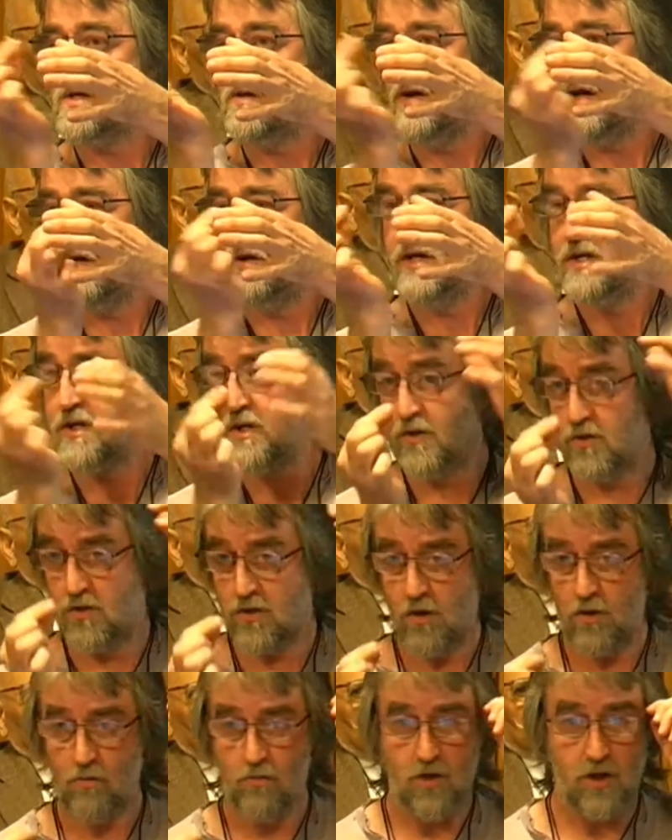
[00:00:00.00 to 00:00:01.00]
around each
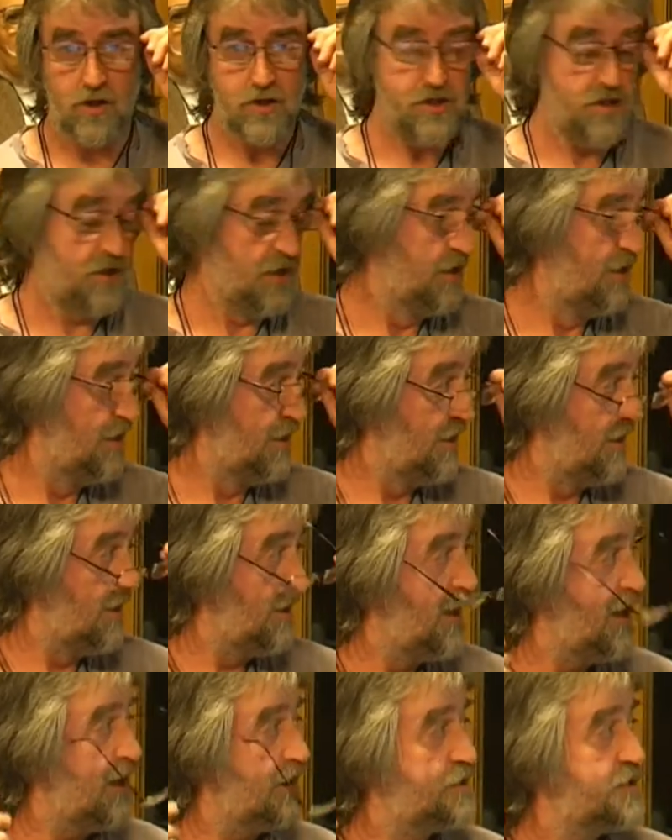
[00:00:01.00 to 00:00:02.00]
control rod.
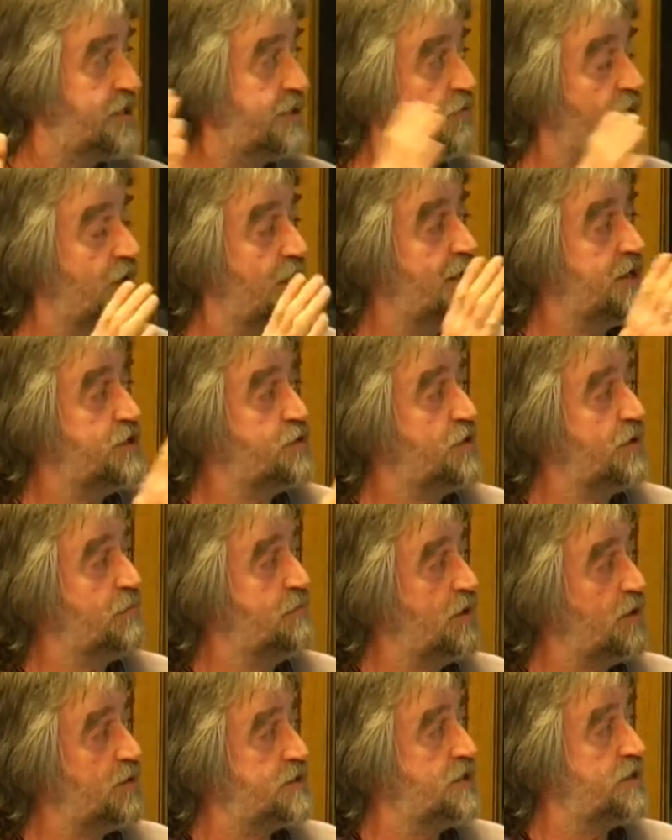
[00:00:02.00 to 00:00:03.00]
General Electric
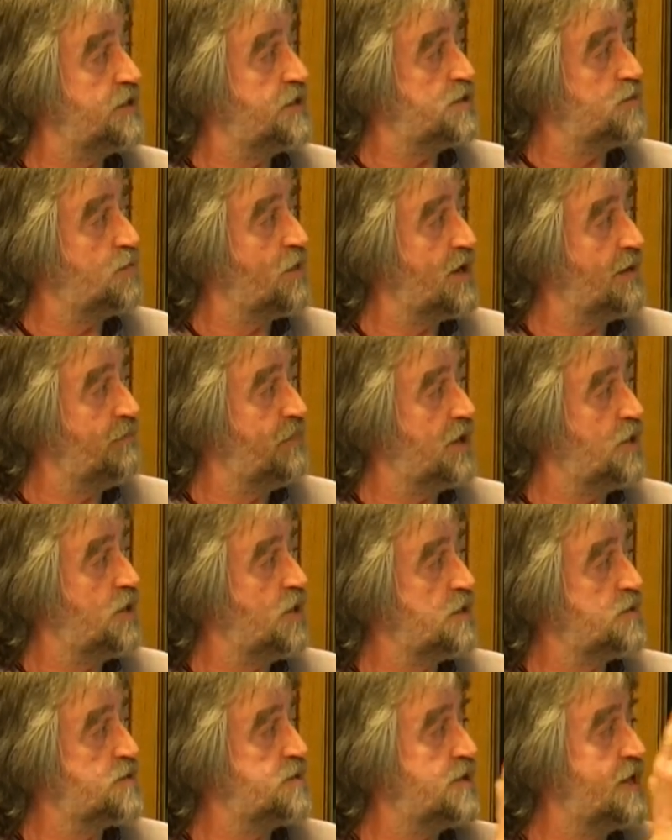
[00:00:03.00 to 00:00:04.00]
built it this way
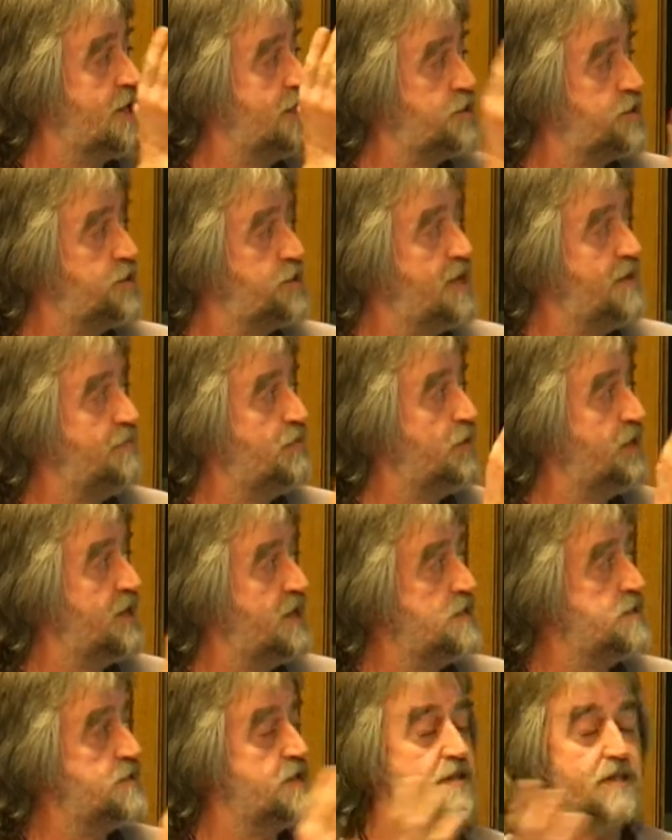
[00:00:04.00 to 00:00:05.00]
because it's cheaper and
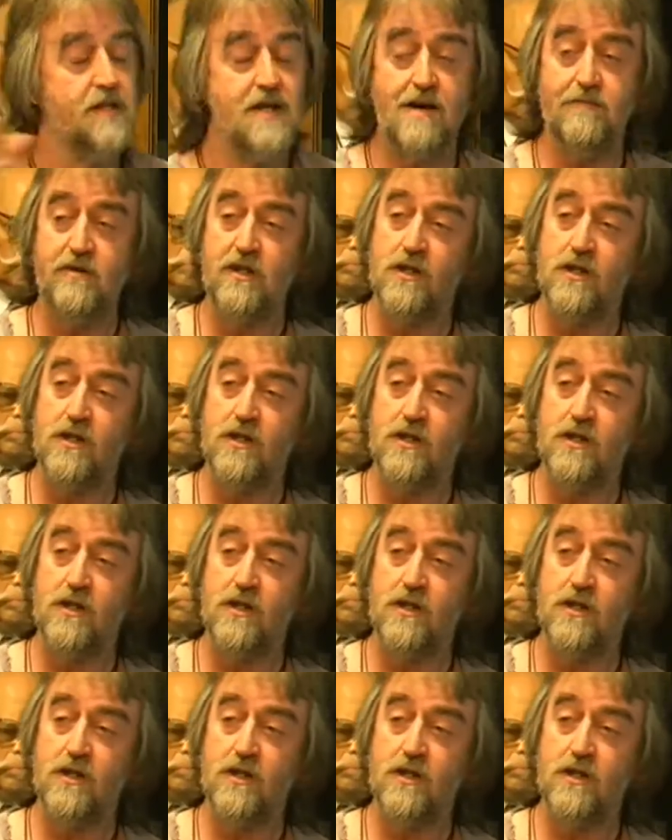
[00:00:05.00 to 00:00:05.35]
easier than having